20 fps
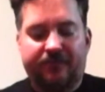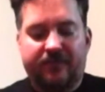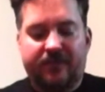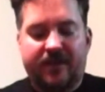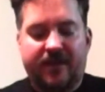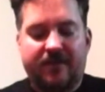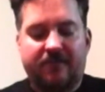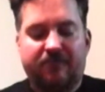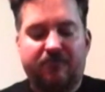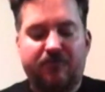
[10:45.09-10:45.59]

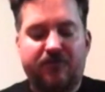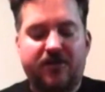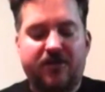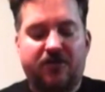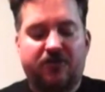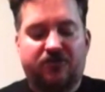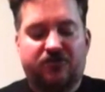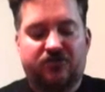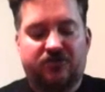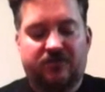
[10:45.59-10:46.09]
That
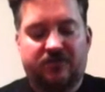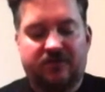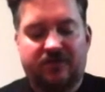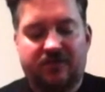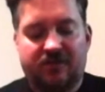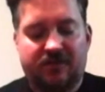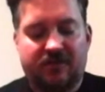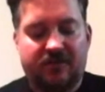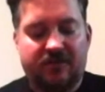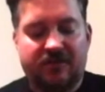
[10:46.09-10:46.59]
brioche.
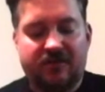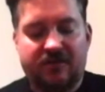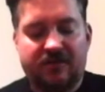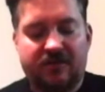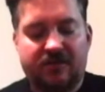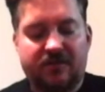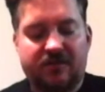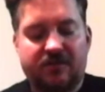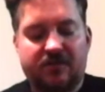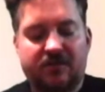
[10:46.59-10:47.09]

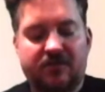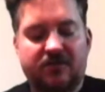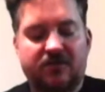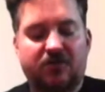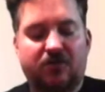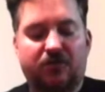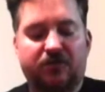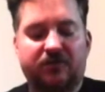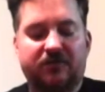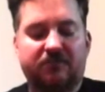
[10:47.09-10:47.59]

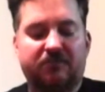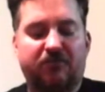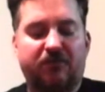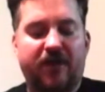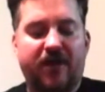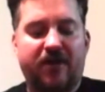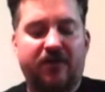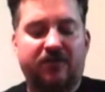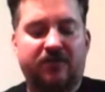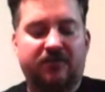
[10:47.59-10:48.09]
Golden
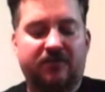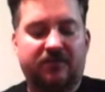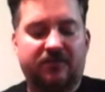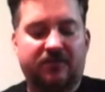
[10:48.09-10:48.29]
brown.